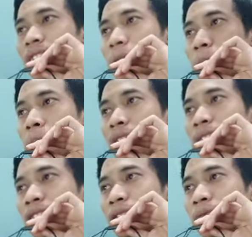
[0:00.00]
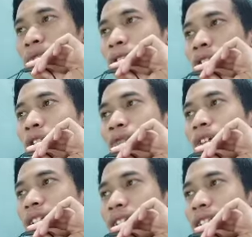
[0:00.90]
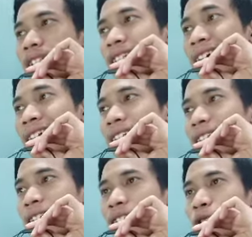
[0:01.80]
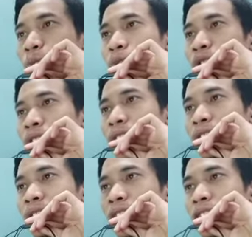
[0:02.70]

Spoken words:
in practice for convenience in handling and to protect the